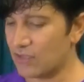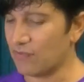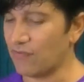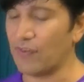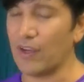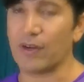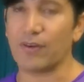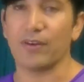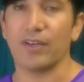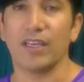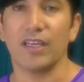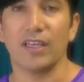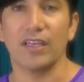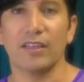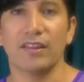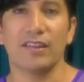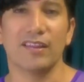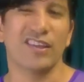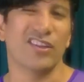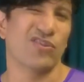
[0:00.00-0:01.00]
Very
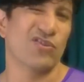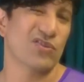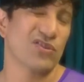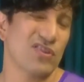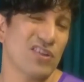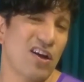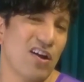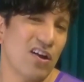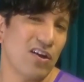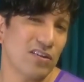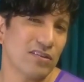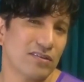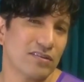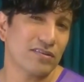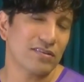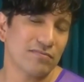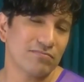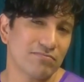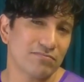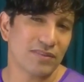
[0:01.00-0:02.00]
little salt
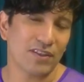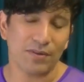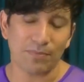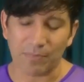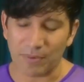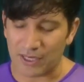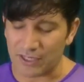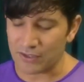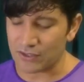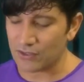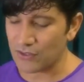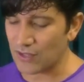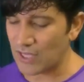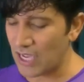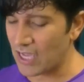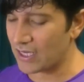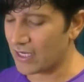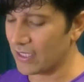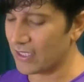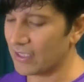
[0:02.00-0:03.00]
compared to
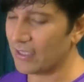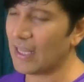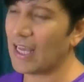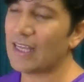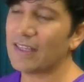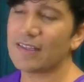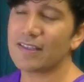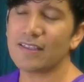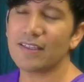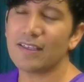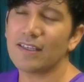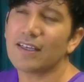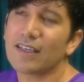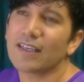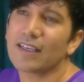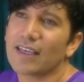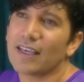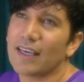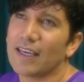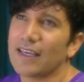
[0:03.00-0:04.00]
that, and that
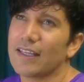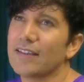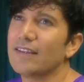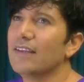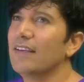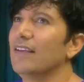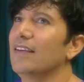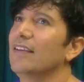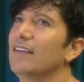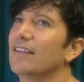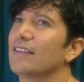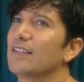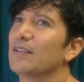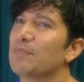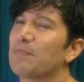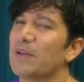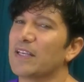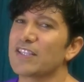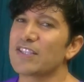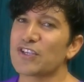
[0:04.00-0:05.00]
again
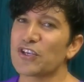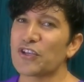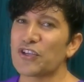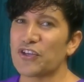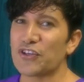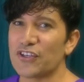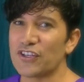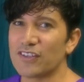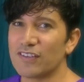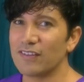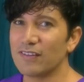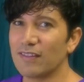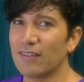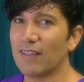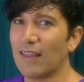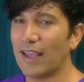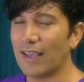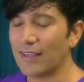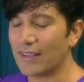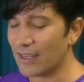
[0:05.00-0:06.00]
depends on your
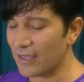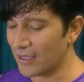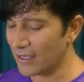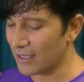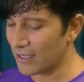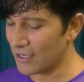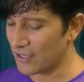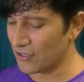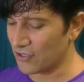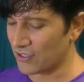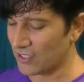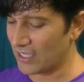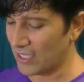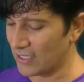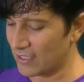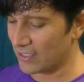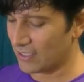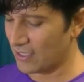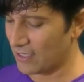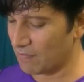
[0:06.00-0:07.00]
liking and your
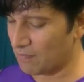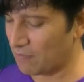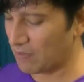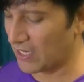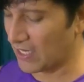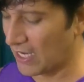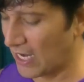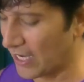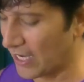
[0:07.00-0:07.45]
tasting, but